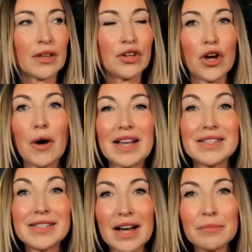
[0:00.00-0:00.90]
you know,
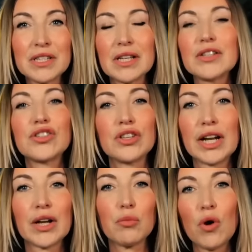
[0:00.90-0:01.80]
adapt it so
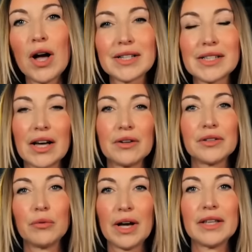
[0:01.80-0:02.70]
that it works out in
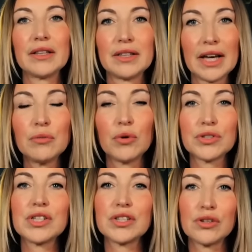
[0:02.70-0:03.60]
the way that they
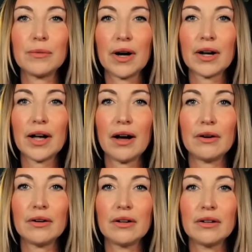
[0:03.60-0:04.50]
want it to work
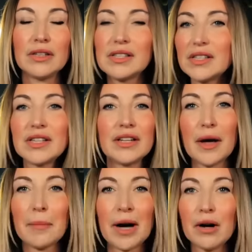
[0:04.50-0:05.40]
out. This isn't
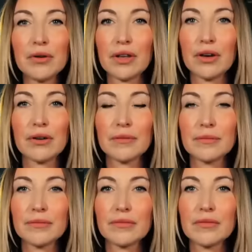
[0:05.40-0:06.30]
about you.
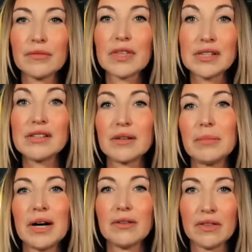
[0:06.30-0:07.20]
This is
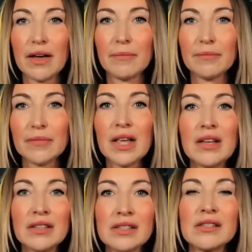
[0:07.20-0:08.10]
about them.
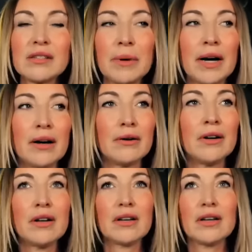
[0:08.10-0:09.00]
This is about
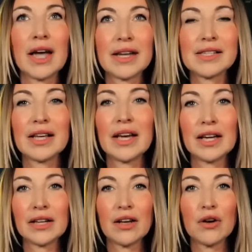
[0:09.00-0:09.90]

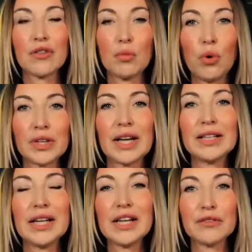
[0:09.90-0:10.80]
getting what they
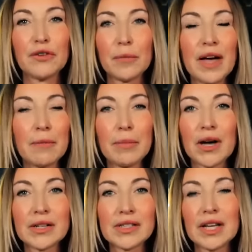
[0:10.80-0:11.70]
need from that
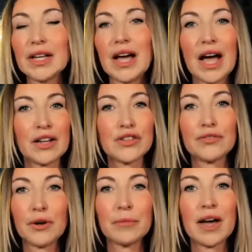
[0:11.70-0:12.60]
person and
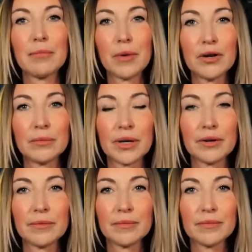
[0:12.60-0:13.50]
from that moment.